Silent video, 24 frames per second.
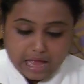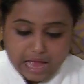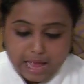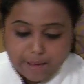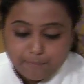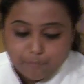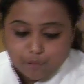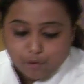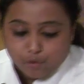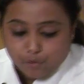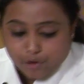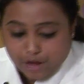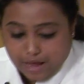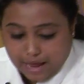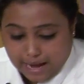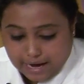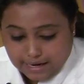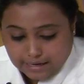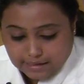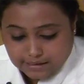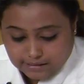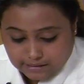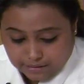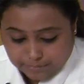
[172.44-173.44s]
I'm going to
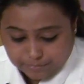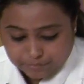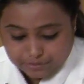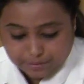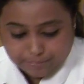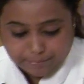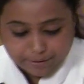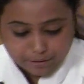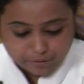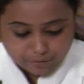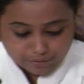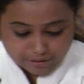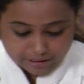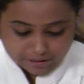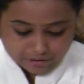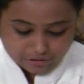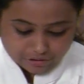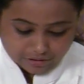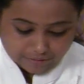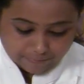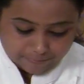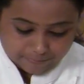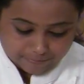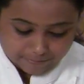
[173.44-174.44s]
add some tomato
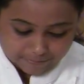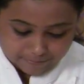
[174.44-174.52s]
ketchup,